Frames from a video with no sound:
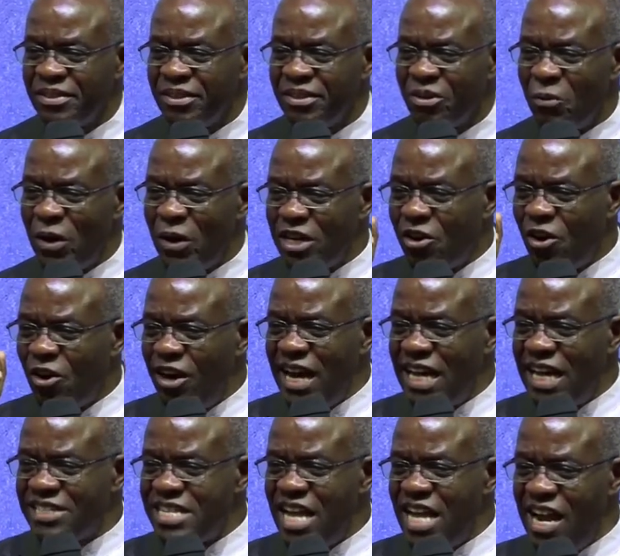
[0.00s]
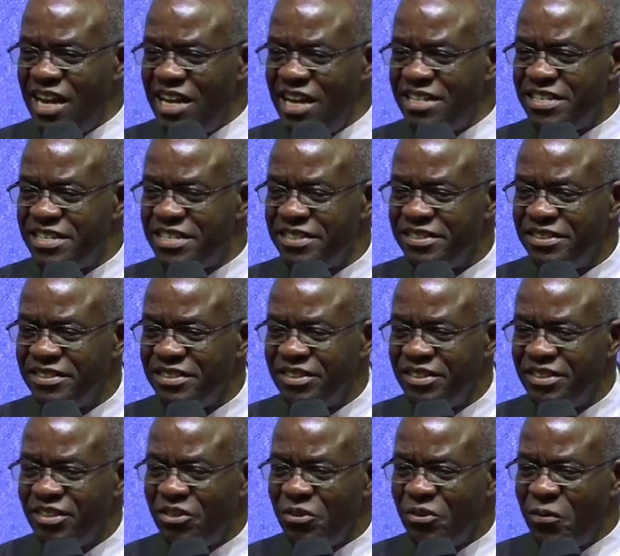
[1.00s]
When God has done it,
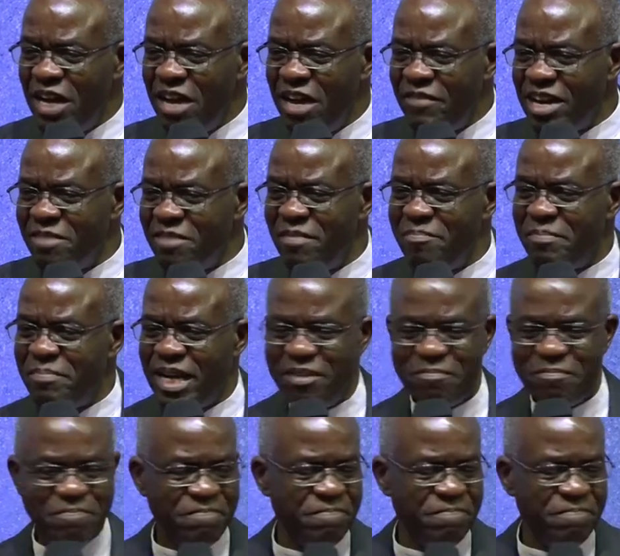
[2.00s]
you never remember him.